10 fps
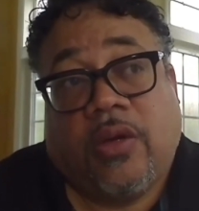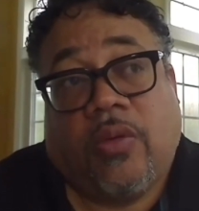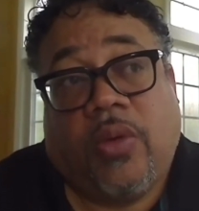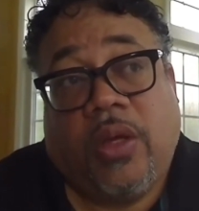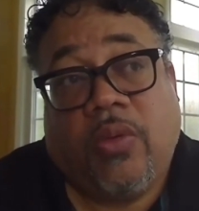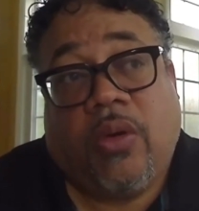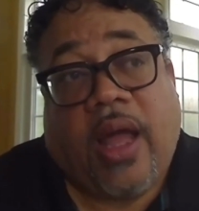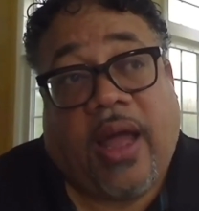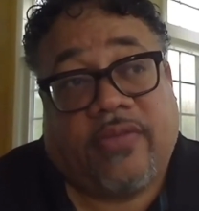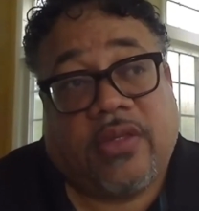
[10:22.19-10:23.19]
we will
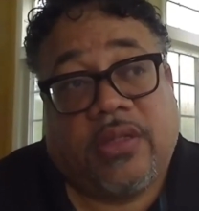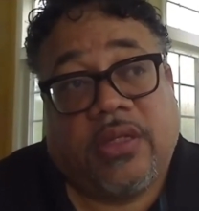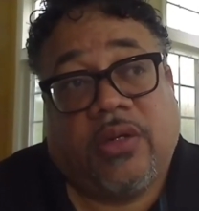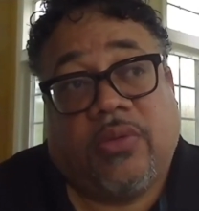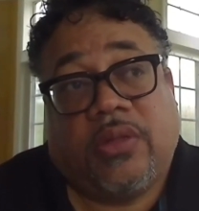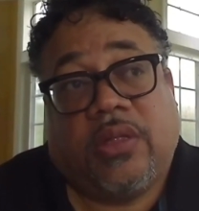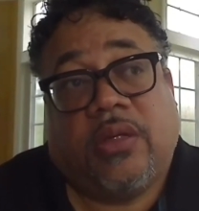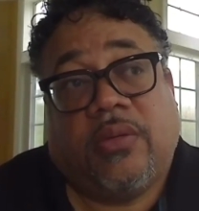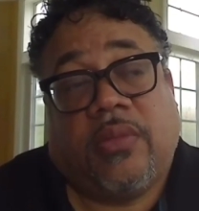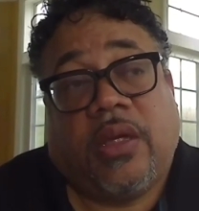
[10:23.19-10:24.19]
have to deal with
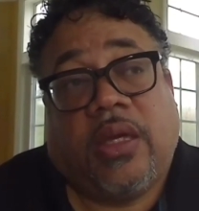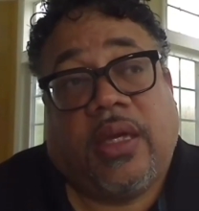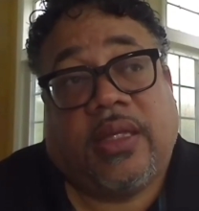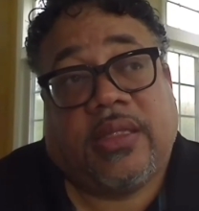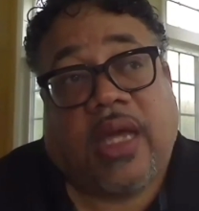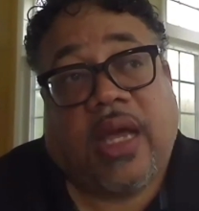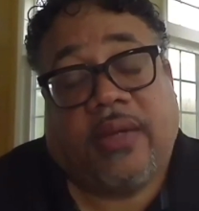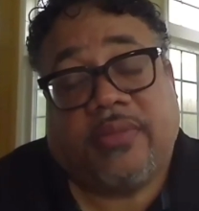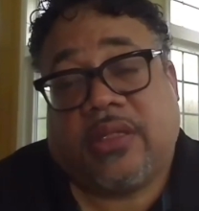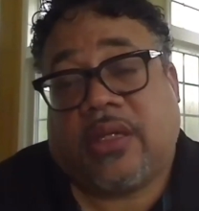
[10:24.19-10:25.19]
them in
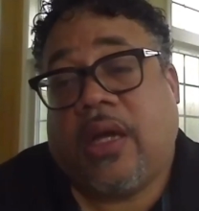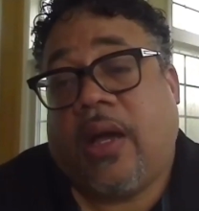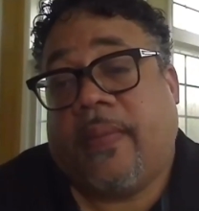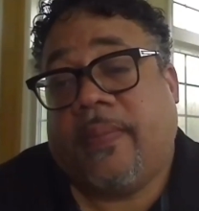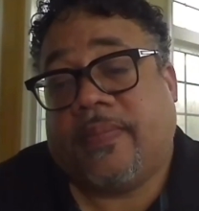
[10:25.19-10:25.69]
times to come.